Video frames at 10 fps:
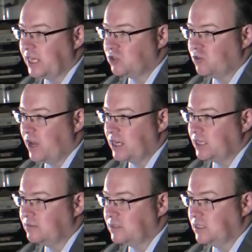
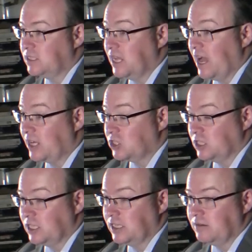trading to
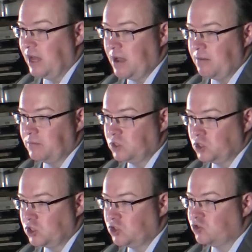actually
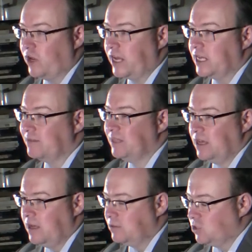just trading
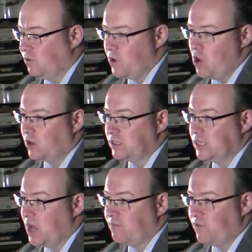sort of a longer
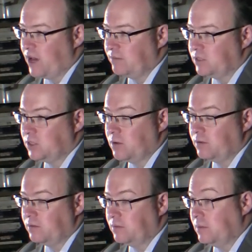time frames. So
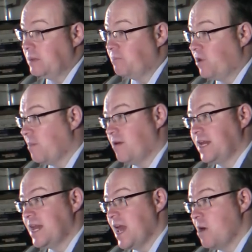primarily
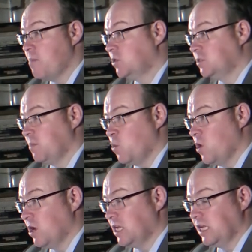now, most of my
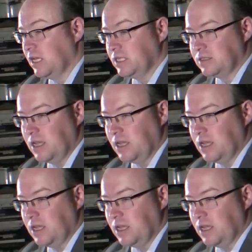work is